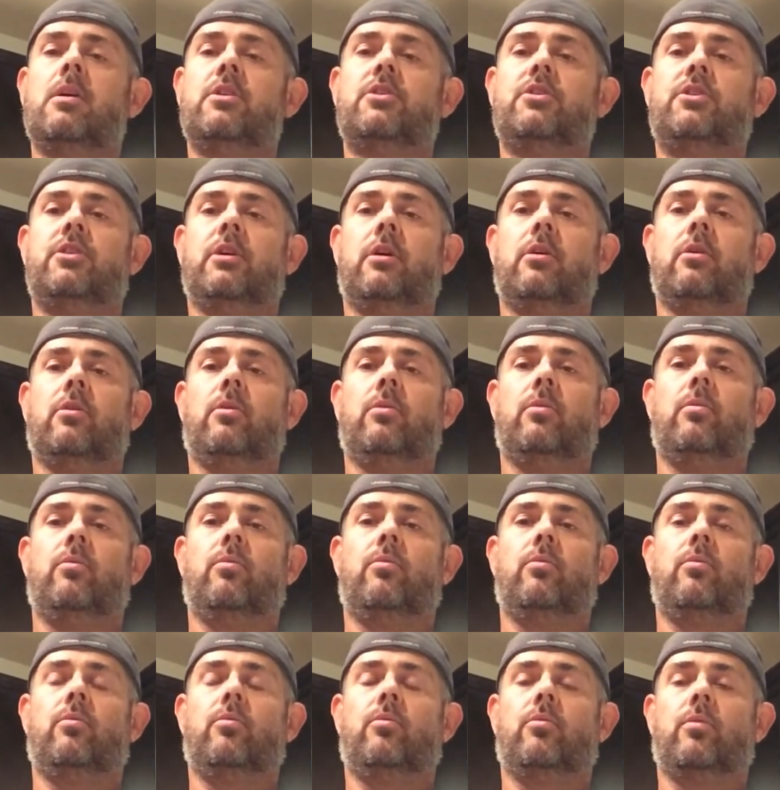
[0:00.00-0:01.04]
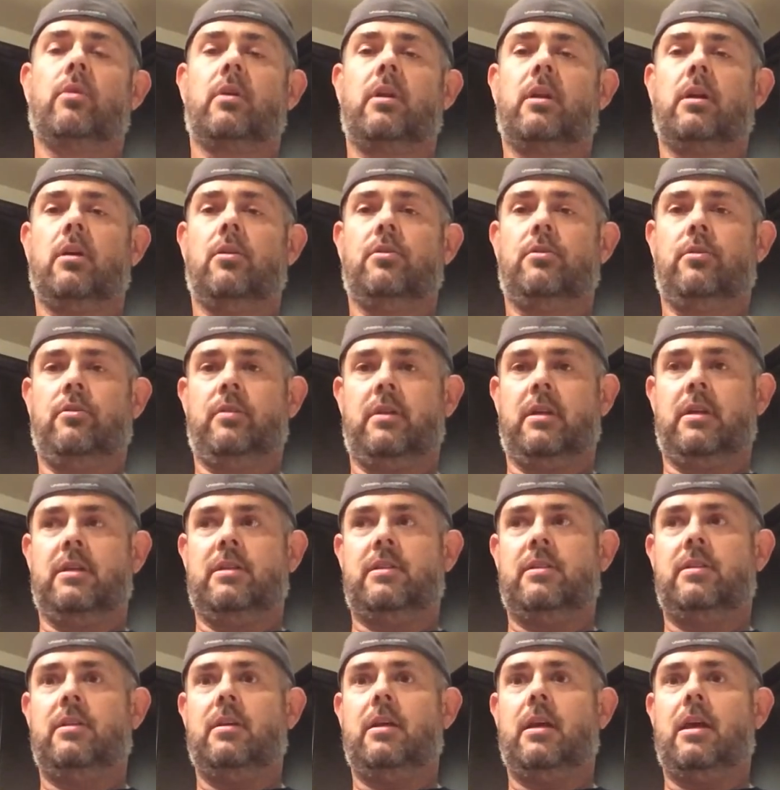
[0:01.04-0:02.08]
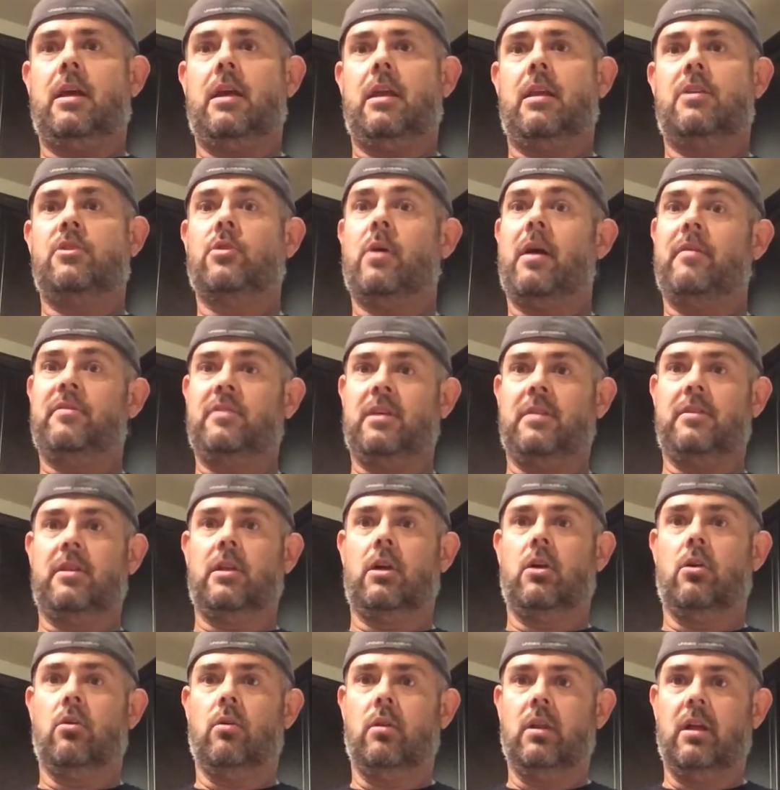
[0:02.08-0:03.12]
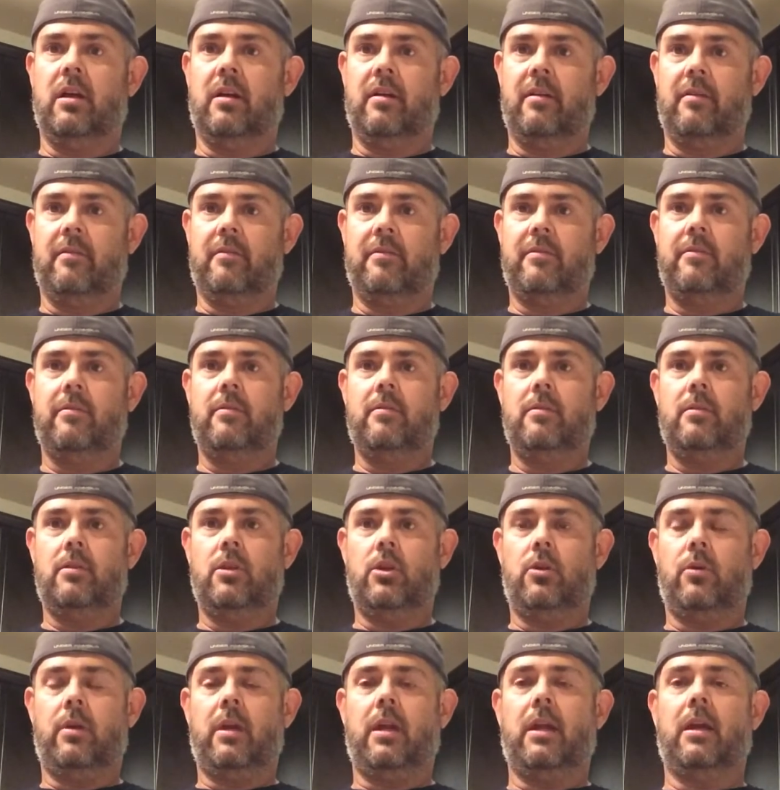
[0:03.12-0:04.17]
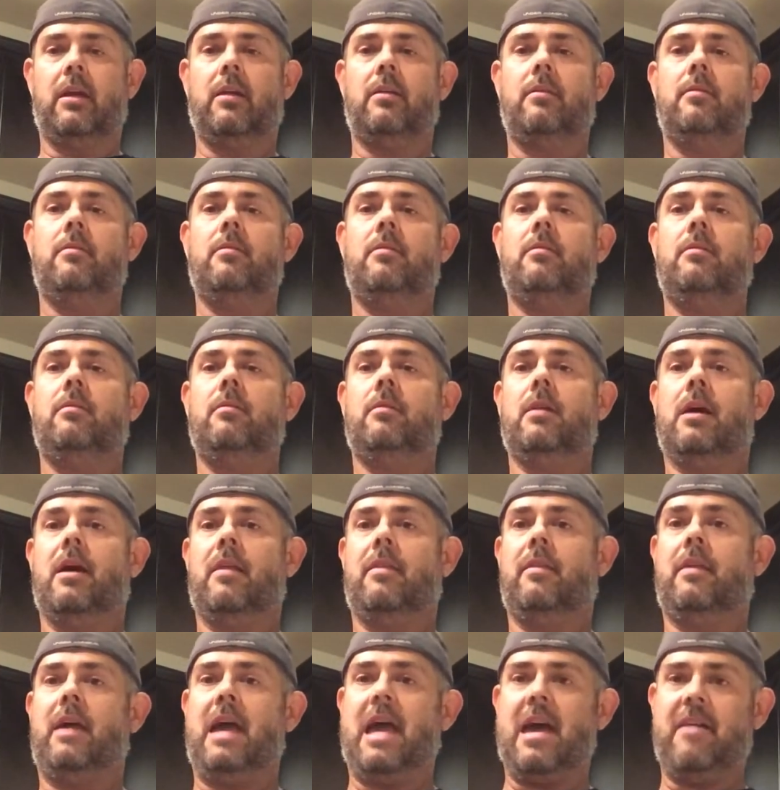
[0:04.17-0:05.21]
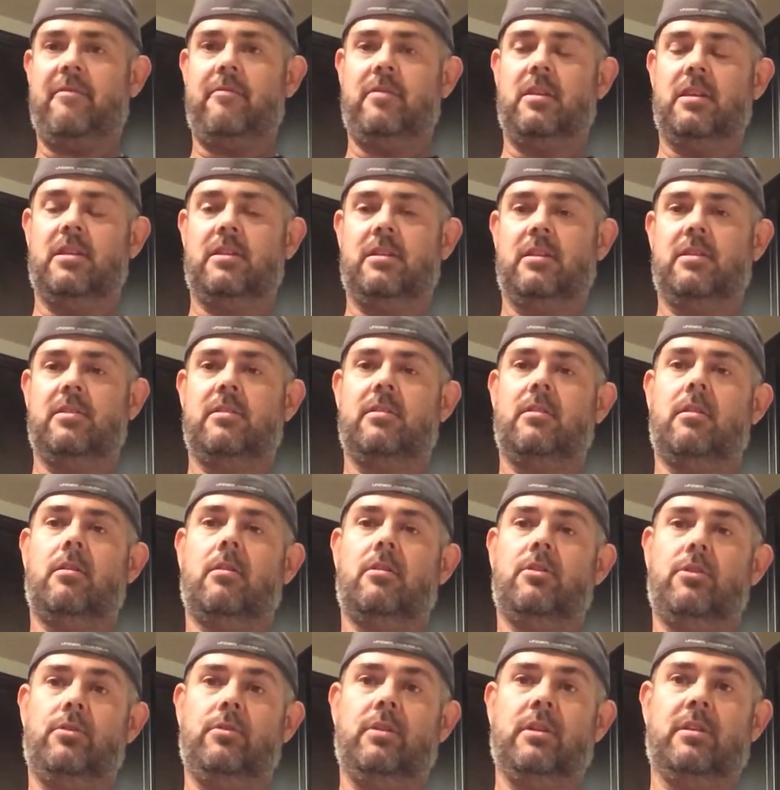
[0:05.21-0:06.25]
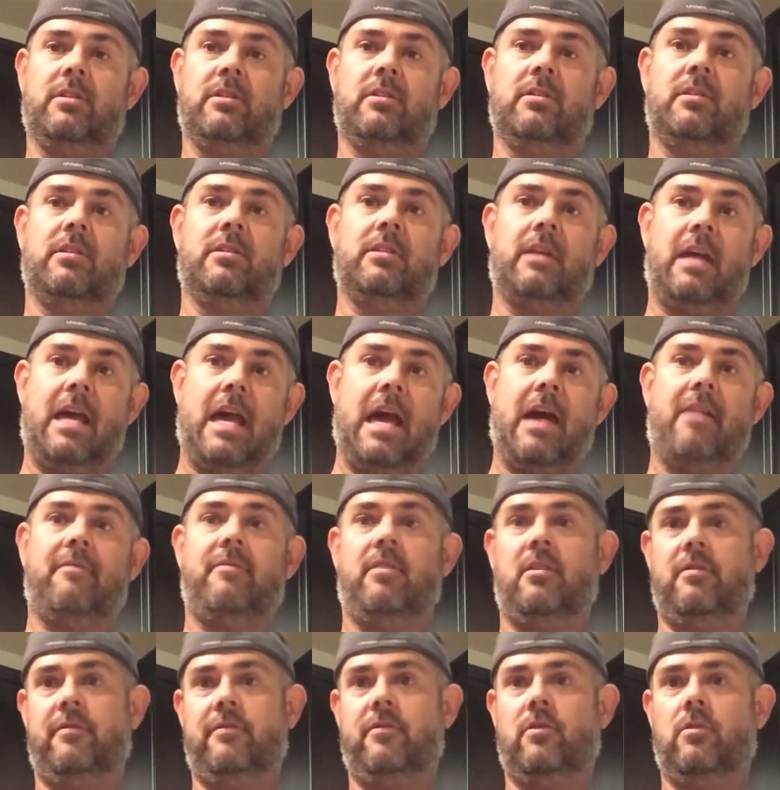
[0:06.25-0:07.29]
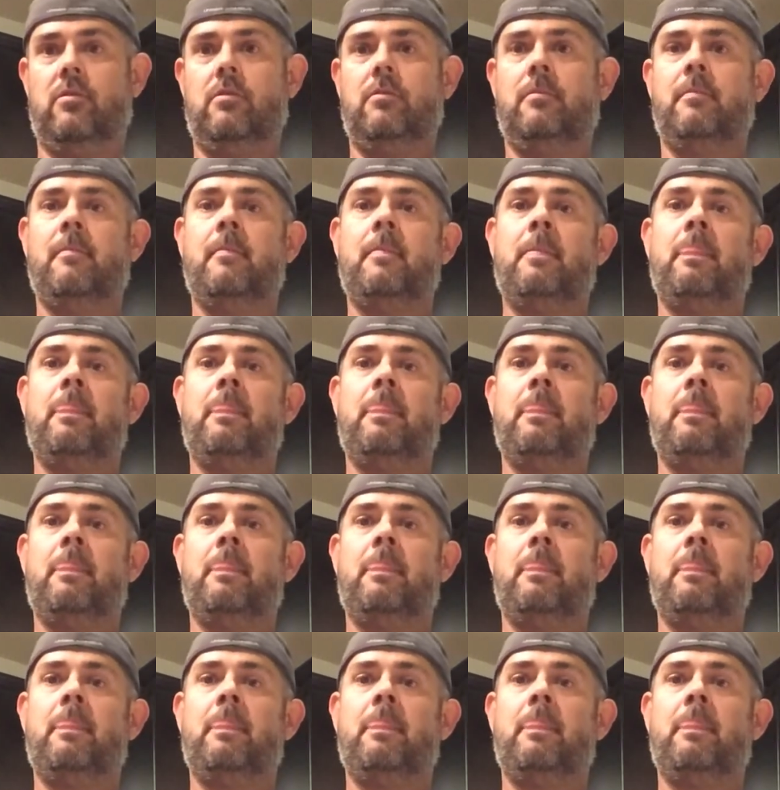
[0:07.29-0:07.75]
So we're going to go do this, and so I've set the goal of doing not the half distance. There are two distances, a half and a full.